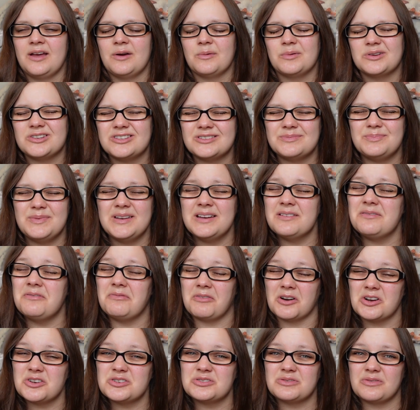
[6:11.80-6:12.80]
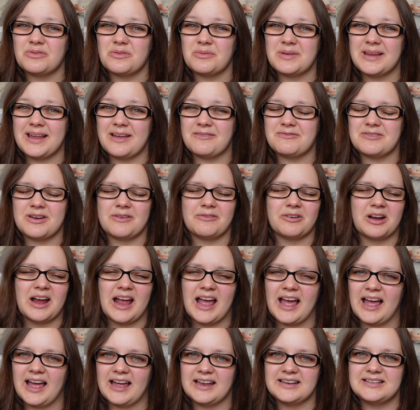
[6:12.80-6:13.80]
which has been a first for me. I've never
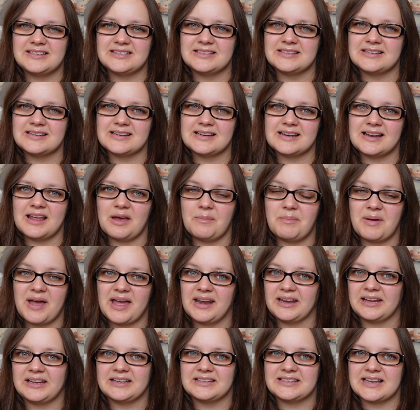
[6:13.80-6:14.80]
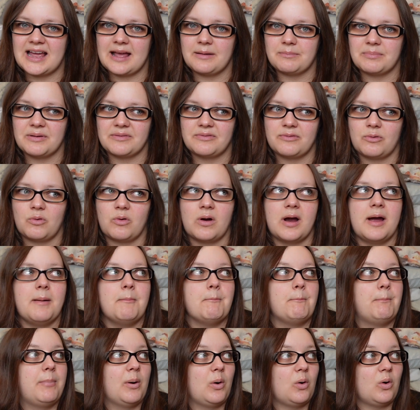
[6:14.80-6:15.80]
had a panic attack before,
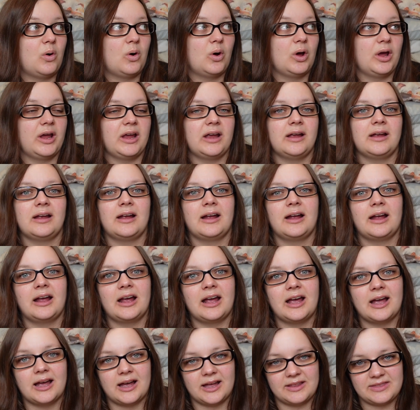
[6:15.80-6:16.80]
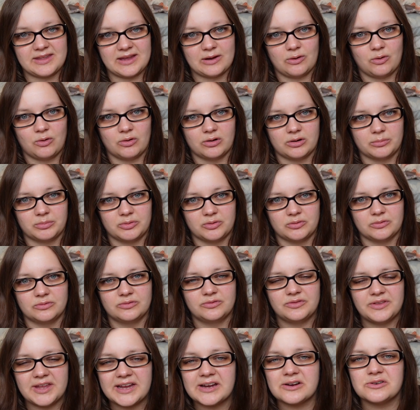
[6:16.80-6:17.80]
and boy, are they horrible.
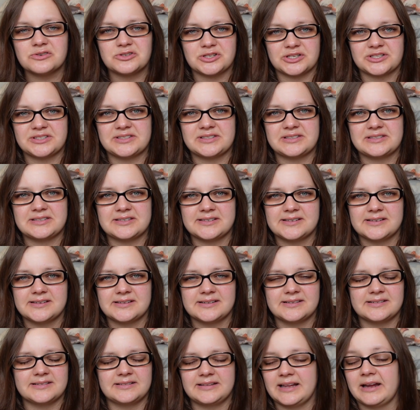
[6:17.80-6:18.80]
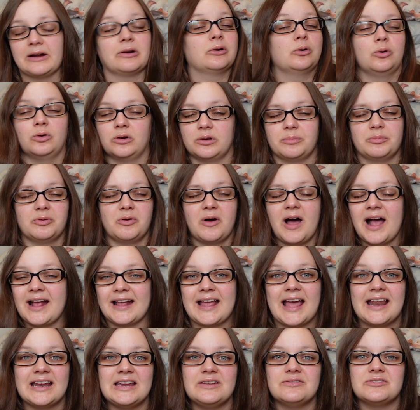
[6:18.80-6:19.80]
They are just, they are horrible. I
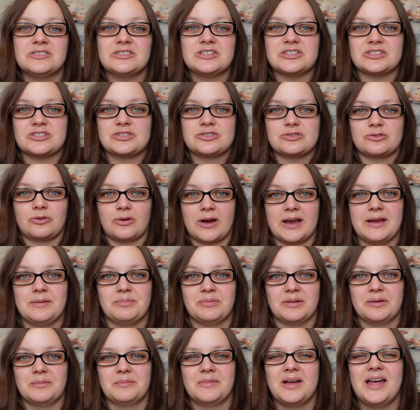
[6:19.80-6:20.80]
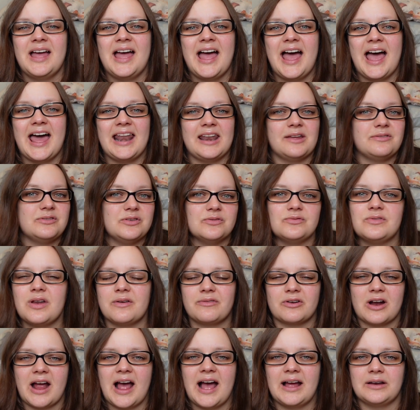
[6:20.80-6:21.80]
can't even describe them, and if you've
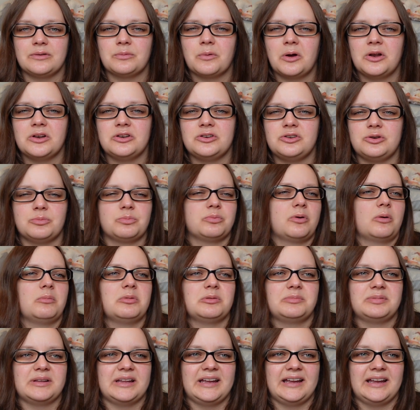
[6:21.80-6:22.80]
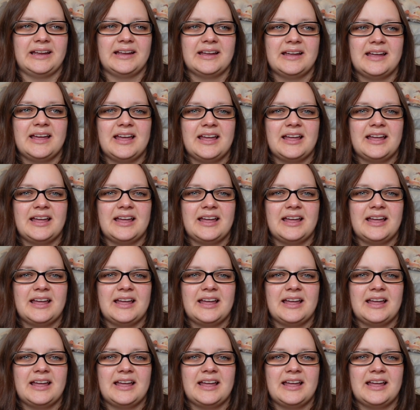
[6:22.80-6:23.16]
never had one, you probably